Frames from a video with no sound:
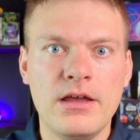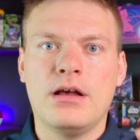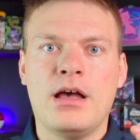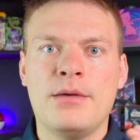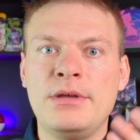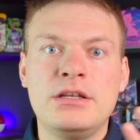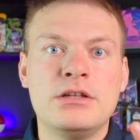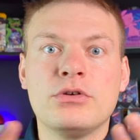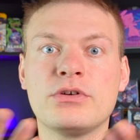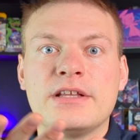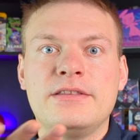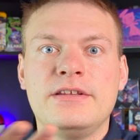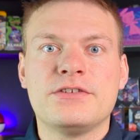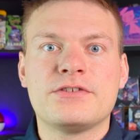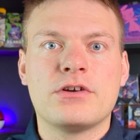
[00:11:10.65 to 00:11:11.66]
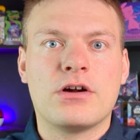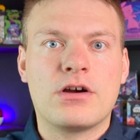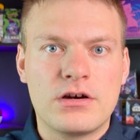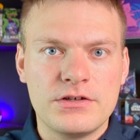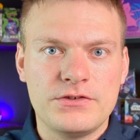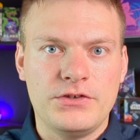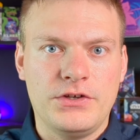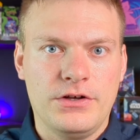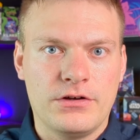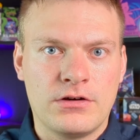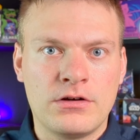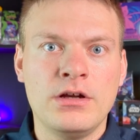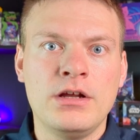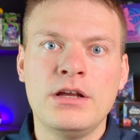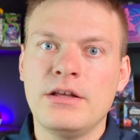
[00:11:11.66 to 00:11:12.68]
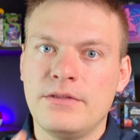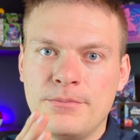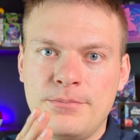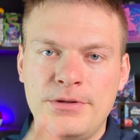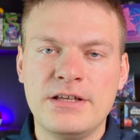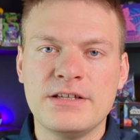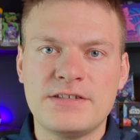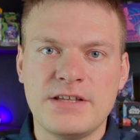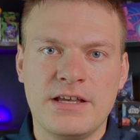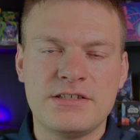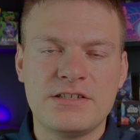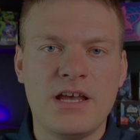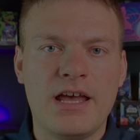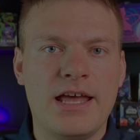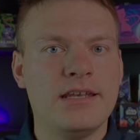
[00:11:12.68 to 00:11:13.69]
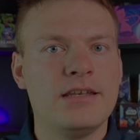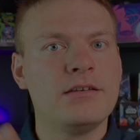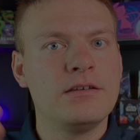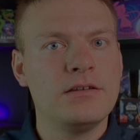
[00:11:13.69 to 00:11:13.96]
I mean, look at these cards here, the PSA 10,